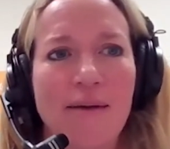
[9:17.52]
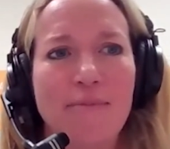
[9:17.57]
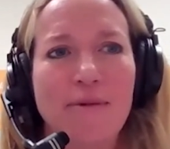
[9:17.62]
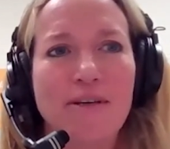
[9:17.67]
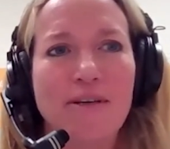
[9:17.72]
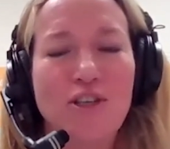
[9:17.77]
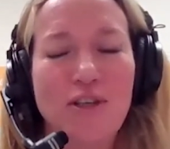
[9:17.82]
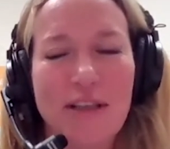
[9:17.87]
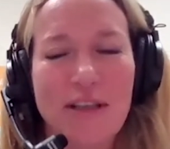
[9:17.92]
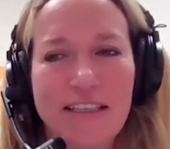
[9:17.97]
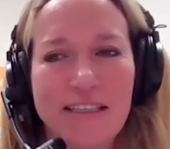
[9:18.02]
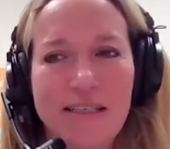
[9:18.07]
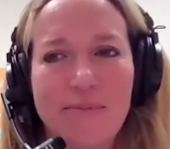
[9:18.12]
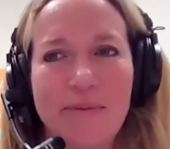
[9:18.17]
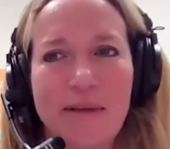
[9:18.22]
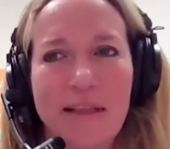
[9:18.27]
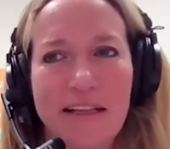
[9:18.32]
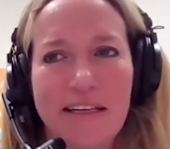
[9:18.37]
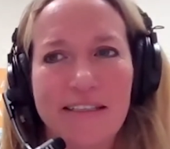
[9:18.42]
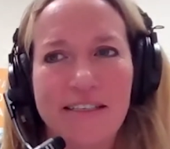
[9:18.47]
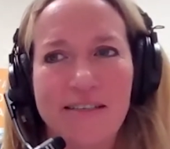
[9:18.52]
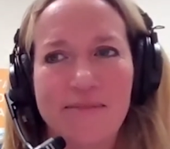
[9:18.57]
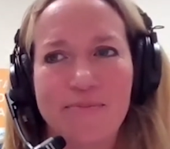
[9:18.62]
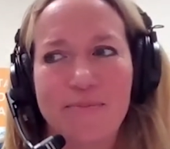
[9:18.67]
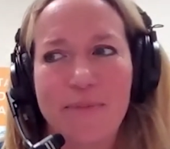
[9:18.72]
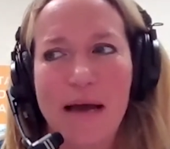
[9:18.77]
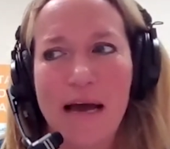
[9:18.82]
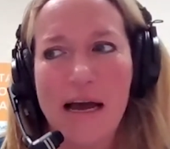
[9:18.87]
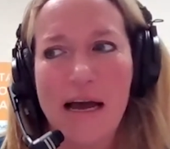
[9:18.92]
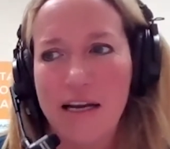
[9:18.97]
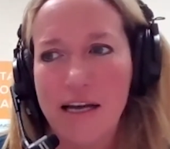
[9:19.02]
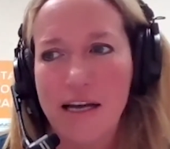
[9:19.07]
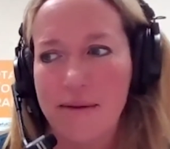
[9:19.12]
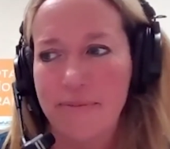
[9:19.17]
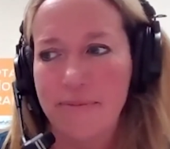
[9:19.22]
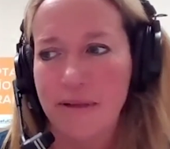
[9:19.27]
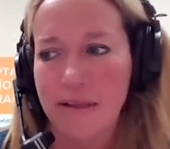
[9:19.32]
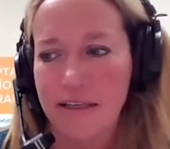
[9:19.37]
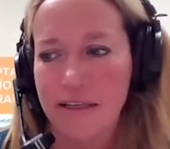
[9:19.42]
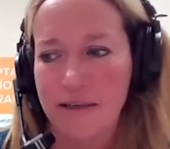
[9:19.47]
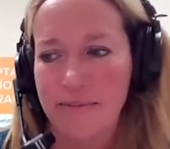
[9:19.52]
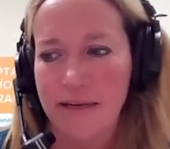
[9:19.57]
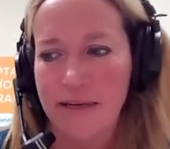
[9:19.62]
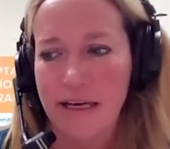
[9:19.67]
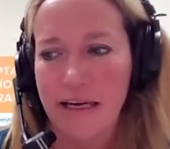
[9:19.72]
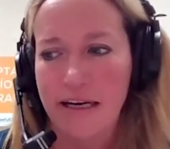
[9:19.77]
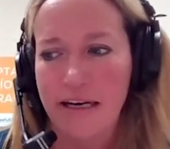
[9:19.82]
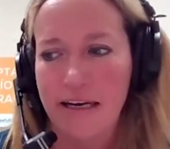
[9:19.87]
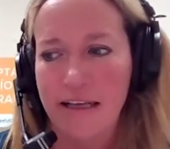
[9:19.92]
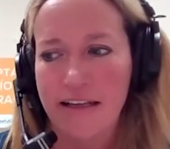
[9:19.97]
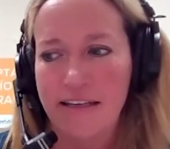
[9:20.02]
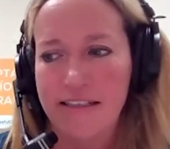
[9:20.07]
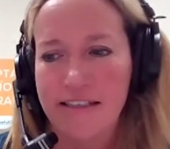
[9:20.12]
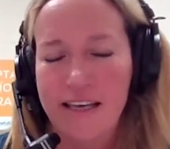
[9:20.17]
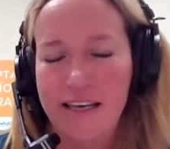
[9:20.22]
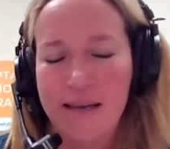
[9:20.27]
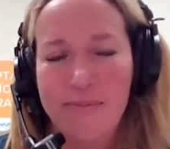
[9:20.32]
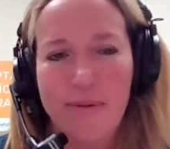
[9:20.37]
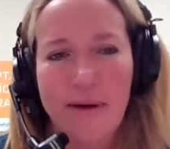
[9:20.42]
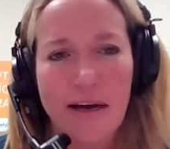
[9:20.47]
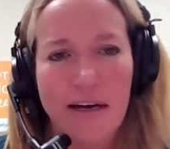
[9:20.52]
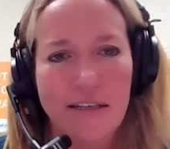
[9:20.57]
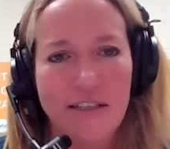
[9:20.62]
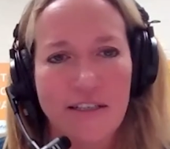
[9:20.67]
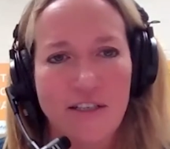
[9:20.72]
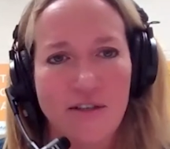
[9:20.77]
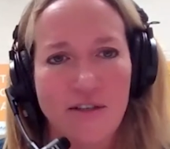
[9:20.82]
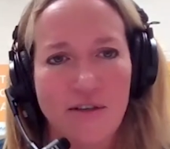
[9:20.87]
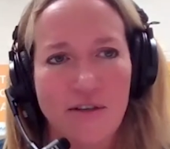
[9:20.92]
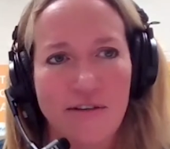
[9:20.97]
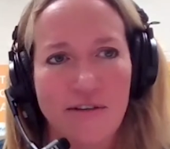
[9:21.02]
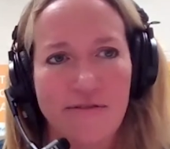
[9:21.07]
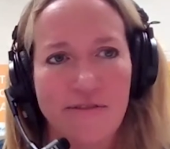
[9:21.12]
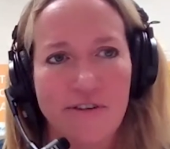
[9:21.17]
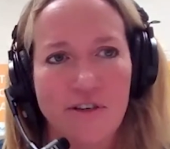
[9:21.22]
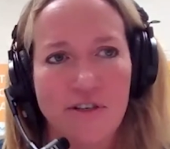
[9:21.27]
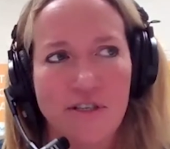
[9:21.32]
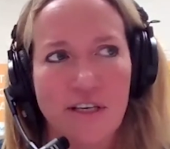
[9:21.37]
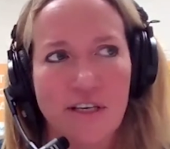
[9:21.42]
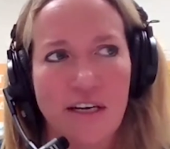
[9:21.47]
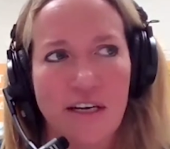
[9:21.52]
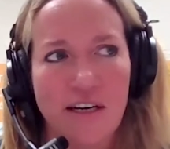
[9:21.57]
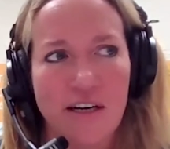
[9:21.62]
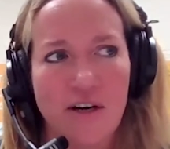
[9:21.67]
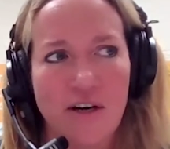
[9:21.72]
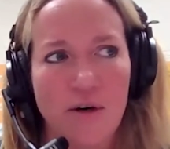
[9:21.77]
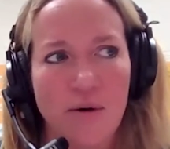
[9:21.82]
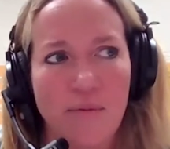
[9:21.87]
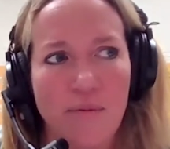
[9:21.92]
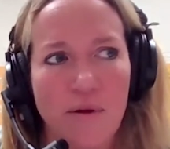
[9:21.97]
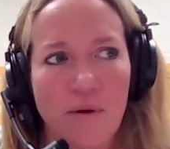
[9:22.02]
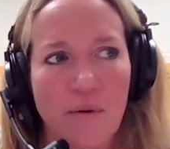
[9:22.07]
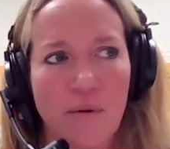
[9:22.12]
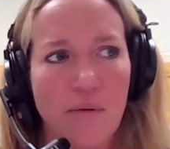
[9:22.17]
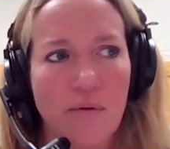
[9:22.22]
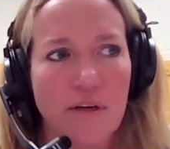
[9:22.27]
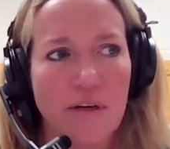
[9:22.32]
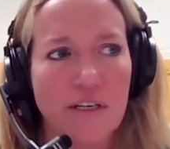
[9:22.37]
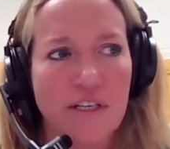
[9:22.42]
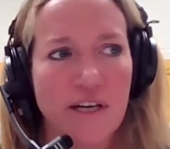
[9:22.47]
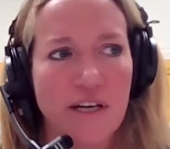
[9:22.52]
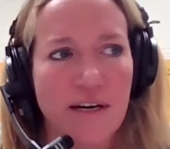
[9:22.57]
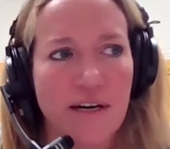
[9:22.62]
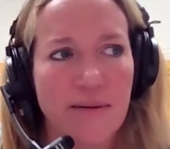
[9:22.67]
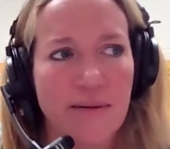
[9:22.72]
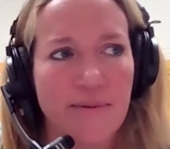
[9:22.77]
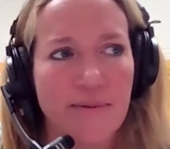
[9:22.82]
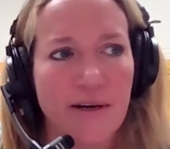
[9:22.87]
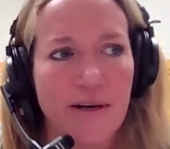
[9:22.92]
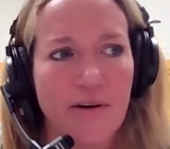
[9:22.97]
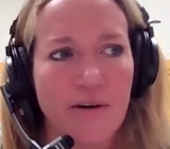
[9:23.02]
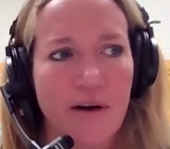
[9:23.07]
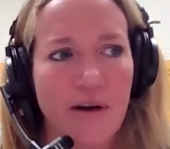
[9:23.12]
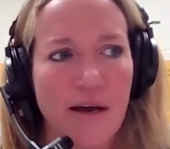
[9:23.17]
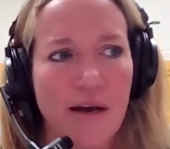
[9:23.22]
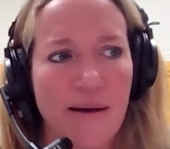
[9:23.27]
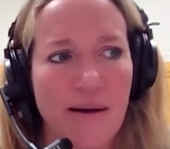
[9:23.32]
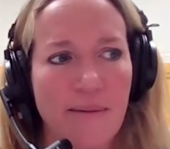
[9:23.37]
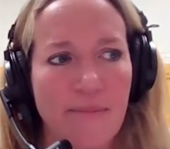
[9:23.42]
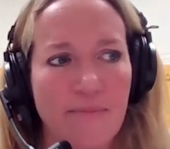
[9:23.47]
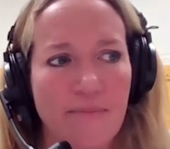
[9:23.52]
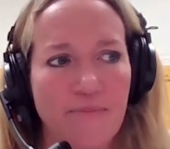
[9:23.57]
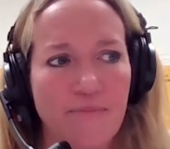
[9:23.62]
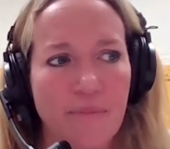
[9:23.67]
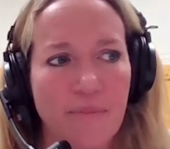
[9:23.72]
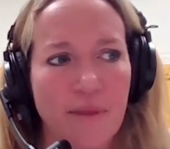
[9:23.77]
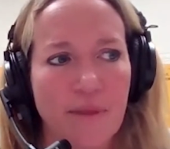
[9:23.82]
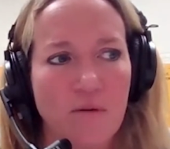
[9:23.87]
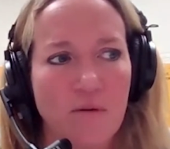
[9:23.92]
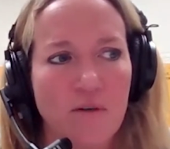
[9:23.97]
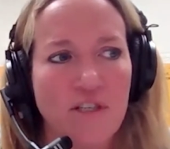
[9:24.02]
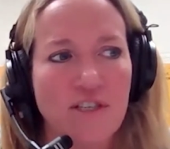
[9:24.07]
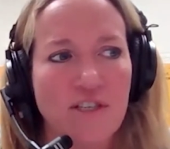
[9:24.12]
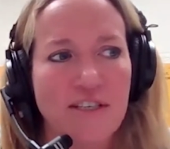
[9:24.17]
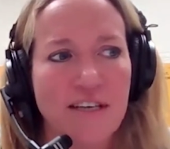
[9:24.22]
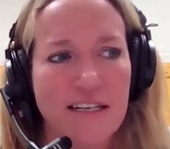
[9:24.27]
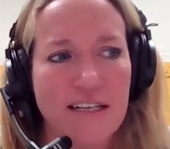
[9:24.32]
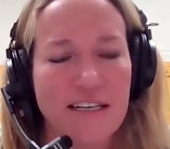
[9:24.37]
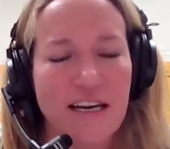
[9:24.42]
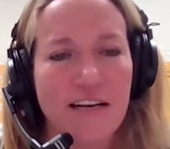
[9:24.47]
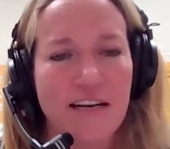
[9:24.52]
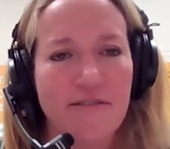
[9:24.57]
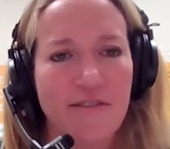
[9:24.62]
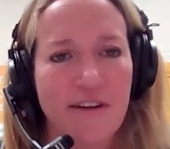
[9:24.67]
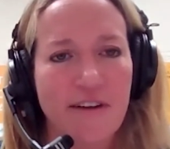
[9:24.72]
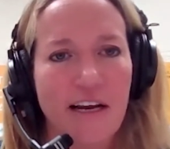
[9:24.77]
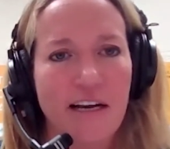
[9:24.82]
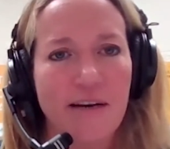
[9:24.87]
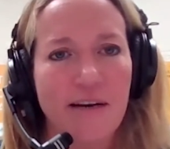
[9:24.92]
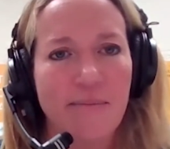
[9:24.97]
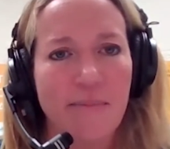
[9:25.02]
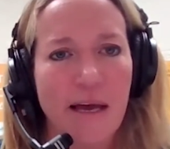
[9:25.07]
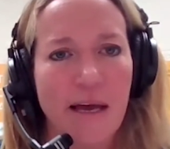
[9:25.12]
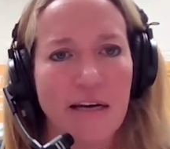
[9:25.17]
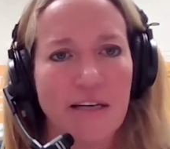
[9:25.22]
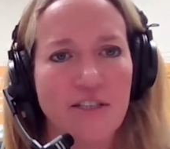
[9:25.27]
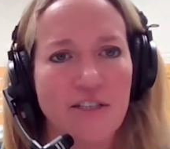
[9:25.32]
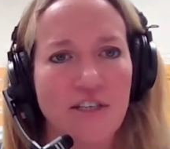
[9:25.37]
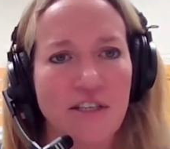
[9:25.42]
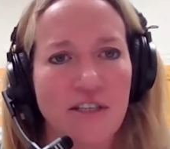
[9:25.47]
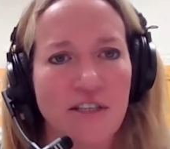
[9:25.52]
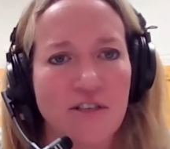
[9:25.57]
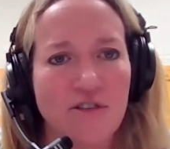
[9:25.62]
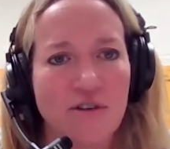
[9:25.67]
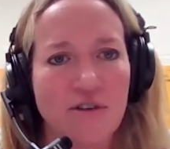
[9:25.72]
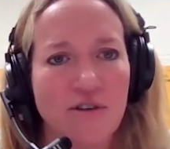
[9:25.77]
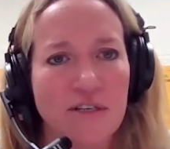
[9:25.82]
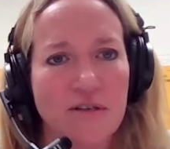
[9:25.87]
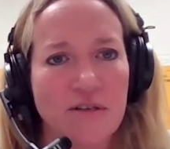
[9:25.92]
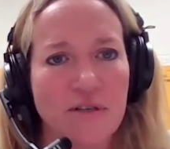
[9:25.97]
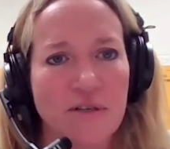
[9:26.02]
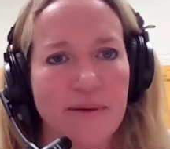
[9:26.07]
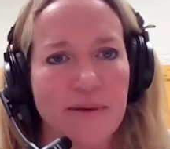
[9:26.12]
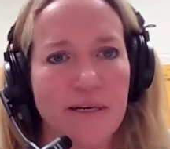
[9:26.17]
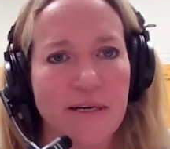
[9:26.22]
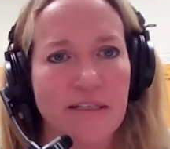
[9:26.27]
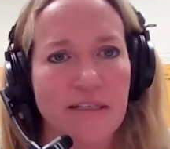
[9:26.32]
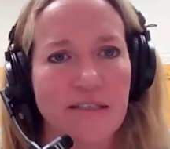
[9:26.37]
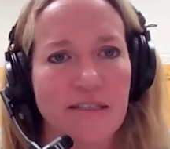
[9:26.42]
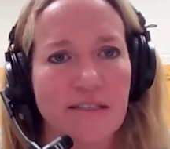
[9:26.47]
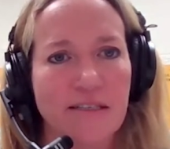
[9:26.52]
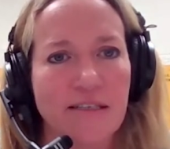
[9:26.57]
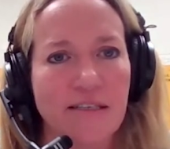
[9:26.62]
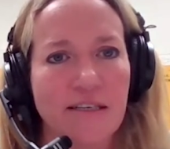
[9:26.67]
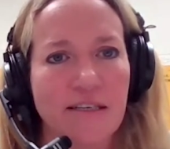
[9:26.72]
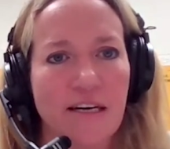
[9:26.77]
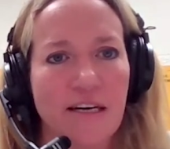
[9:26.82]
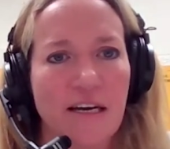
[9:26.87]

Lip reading: So let's back up a little bit. Let's get back to the first key to hope that we really talk about, which is identifying and managing the stress response.